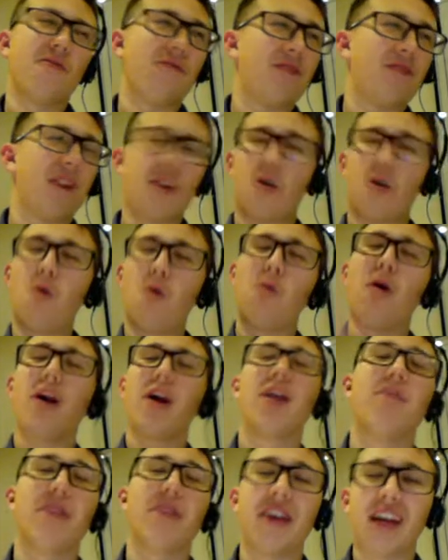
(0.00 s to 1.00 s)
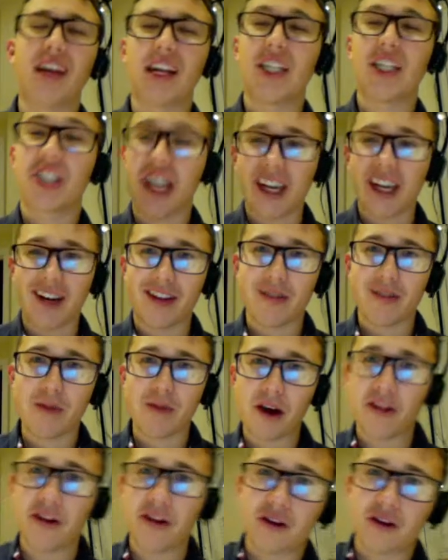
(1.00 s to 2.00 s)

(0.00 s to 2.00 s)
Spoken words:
while I'm here, check out some other